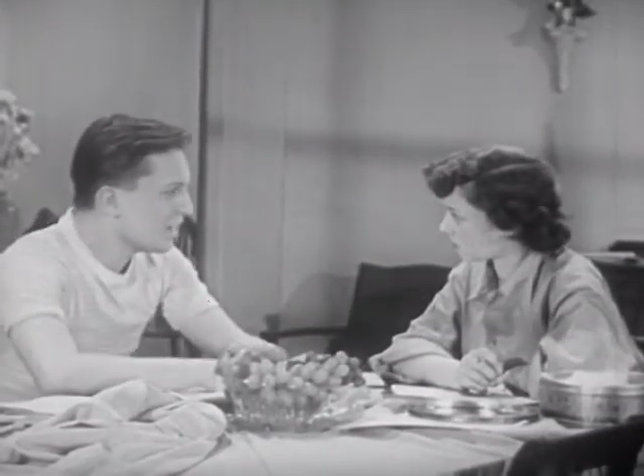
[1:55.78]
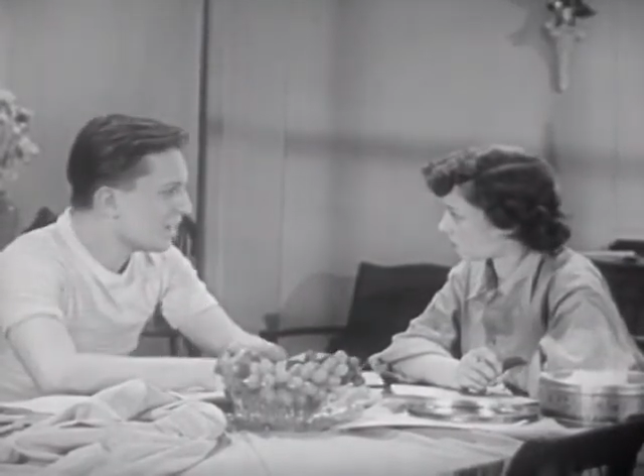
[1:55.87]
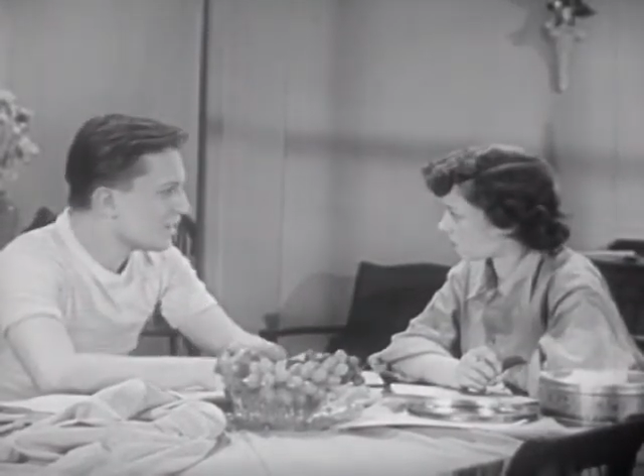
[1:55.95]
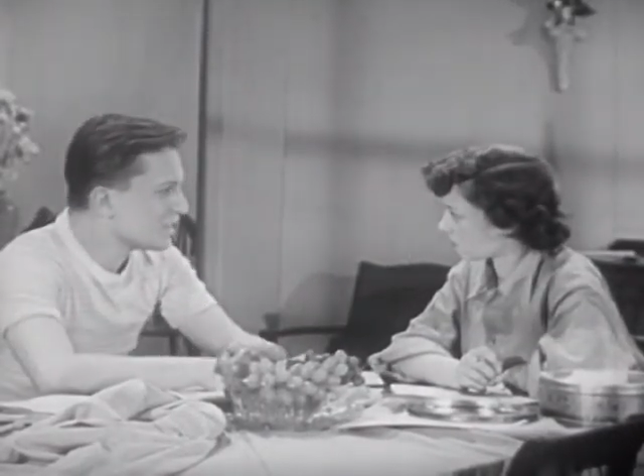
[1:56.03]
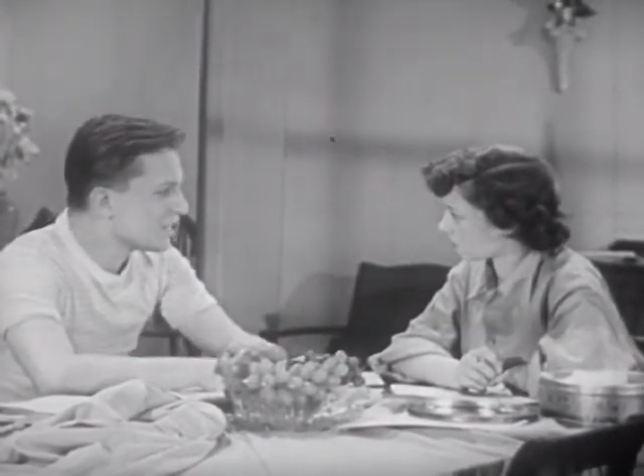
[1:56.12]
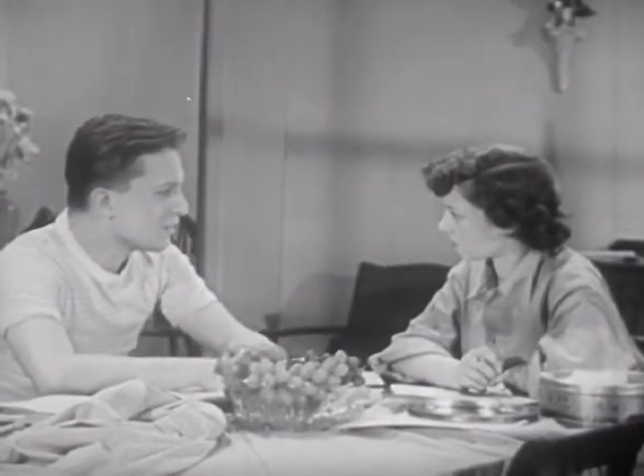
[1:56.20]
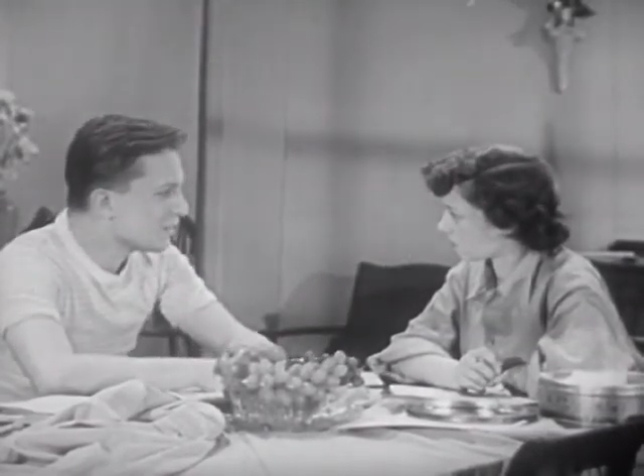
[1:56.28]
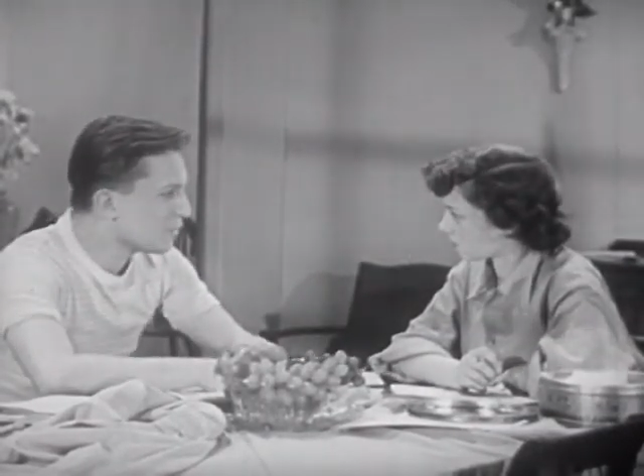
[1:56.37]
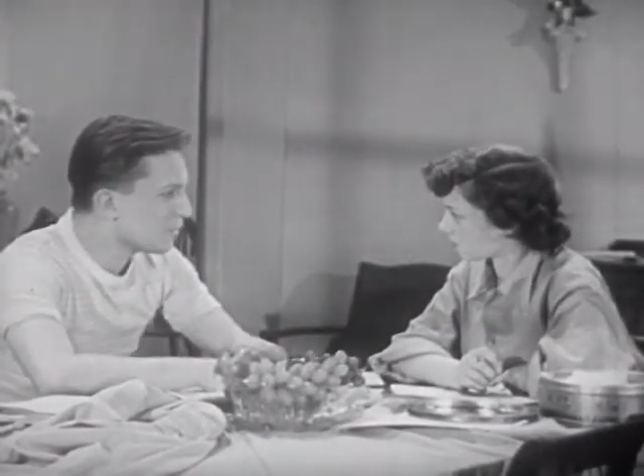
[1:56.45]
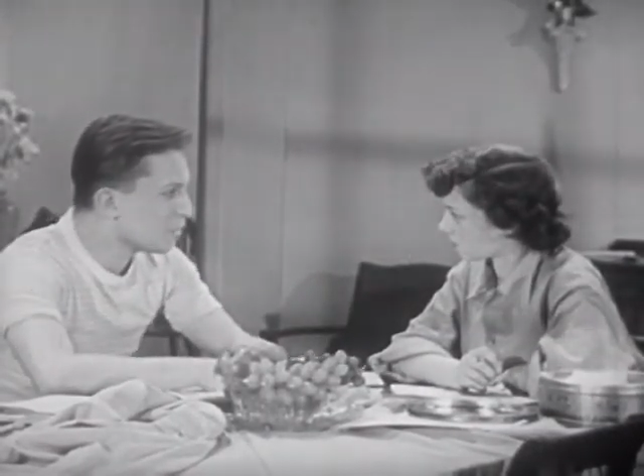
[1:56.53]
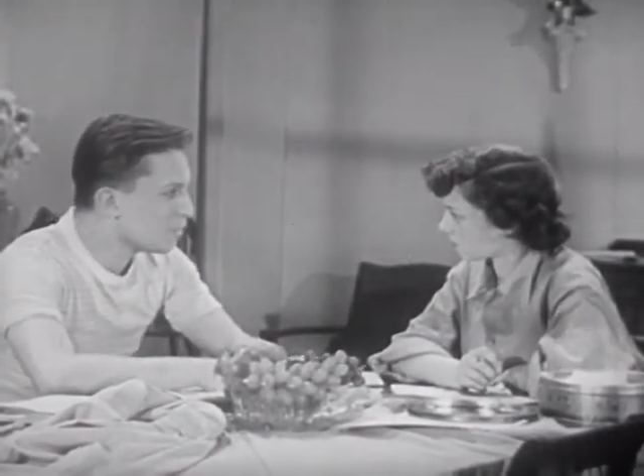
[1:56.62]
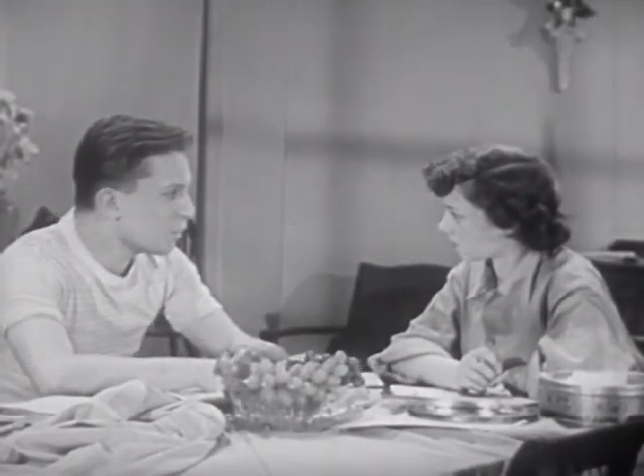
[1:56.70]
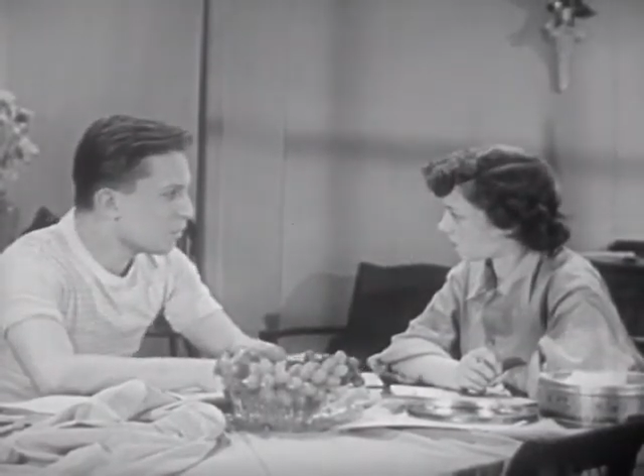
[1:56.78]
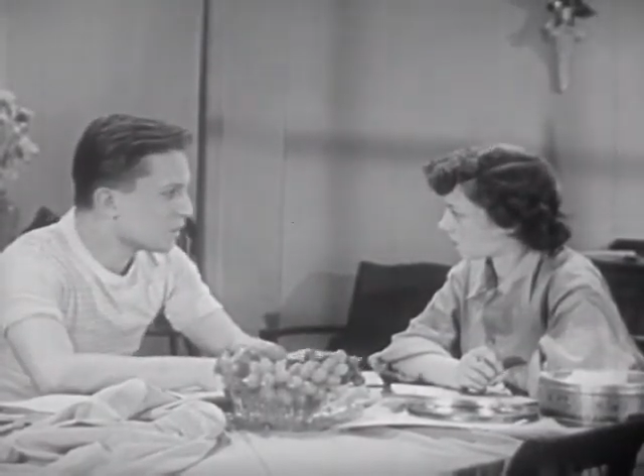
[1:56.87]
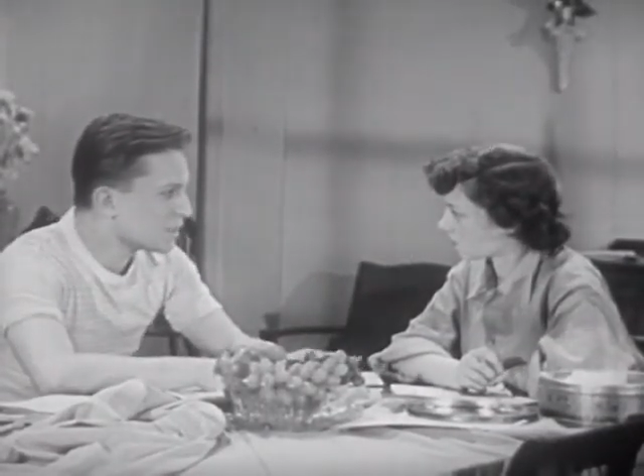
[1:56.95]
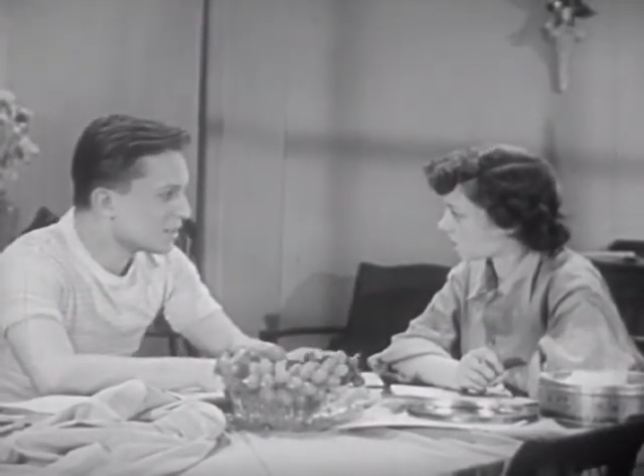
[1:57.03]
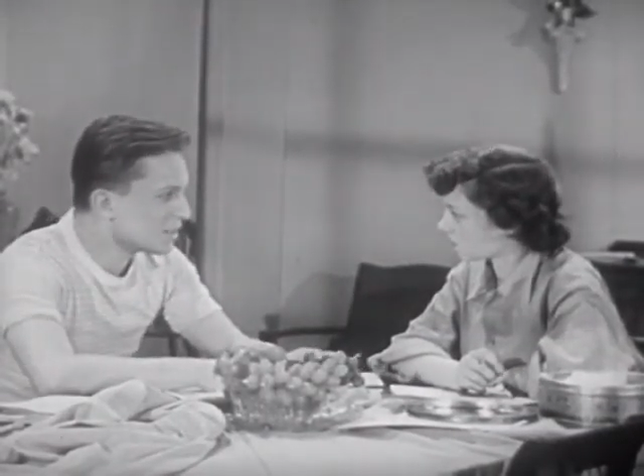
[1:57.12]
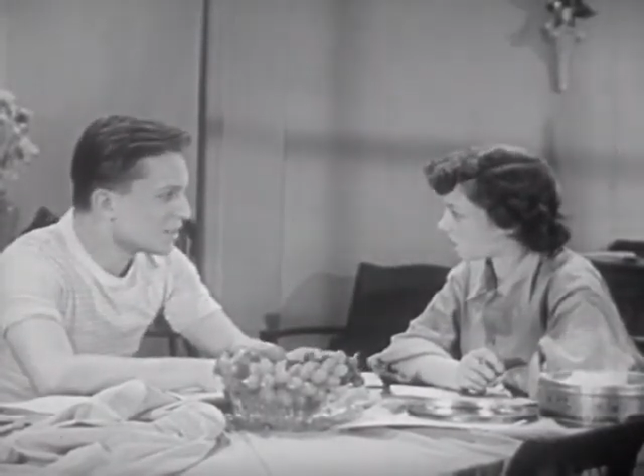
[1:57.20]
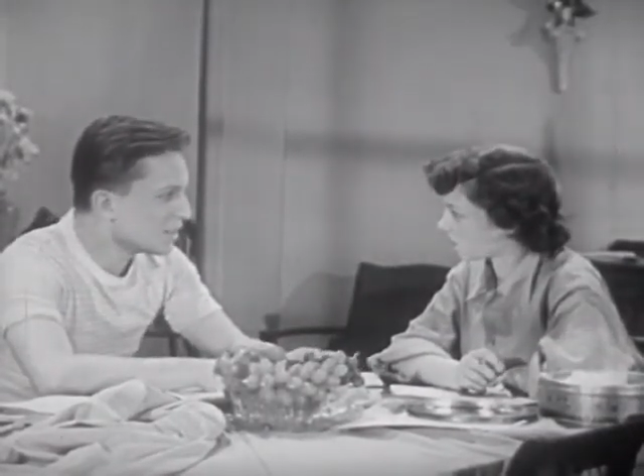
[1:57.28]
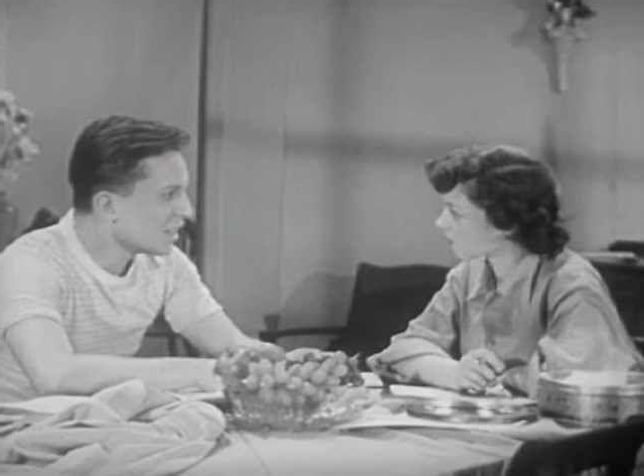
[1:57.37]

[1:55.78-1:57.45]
letters have different purposes.